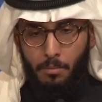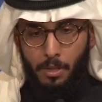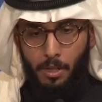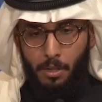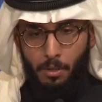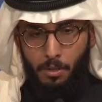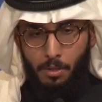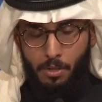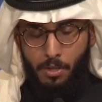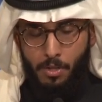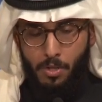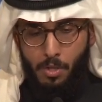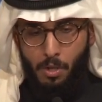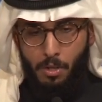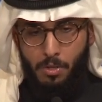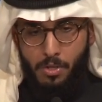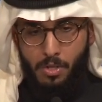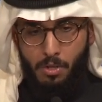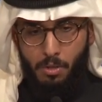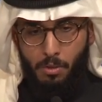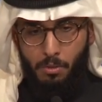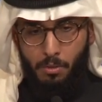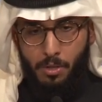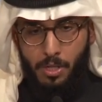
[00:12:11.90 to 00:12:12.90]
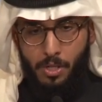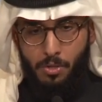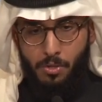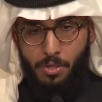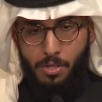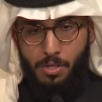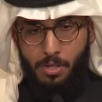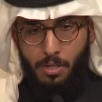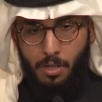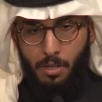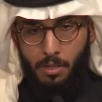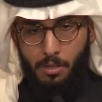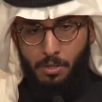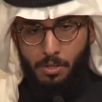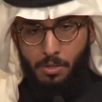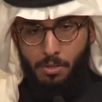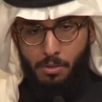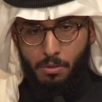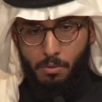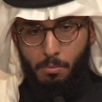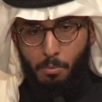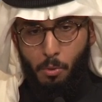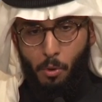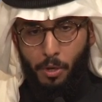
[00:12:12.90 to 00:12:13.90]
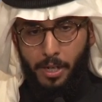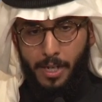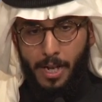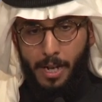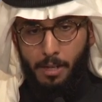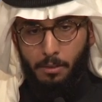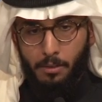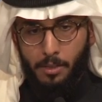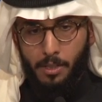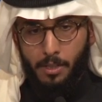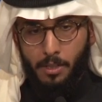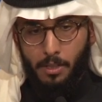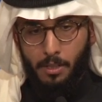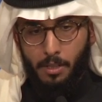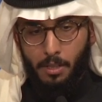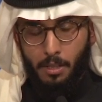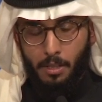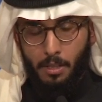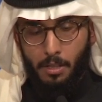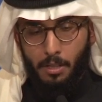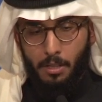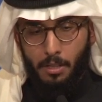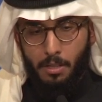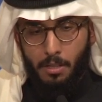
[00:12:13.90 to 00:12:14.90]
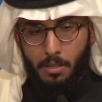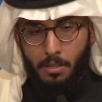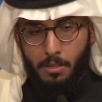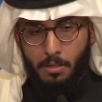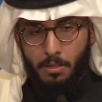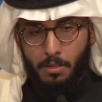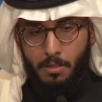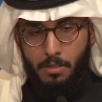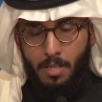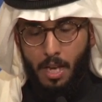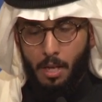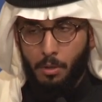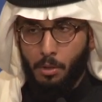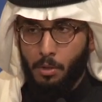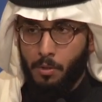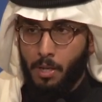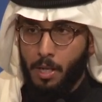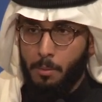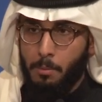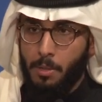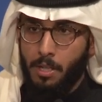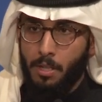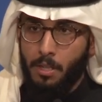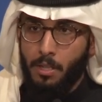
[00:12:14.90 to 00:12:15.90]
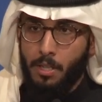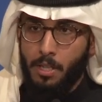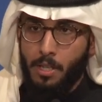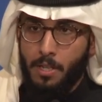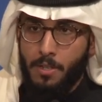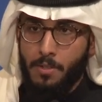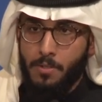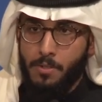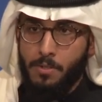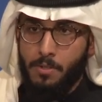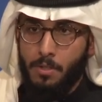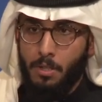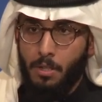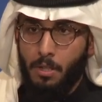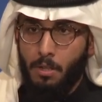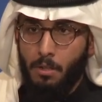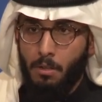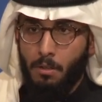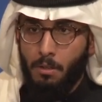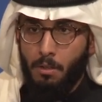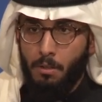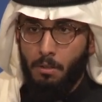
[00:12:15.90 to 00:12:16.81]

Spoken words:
it is also interesting to point out that Saudi Arabia is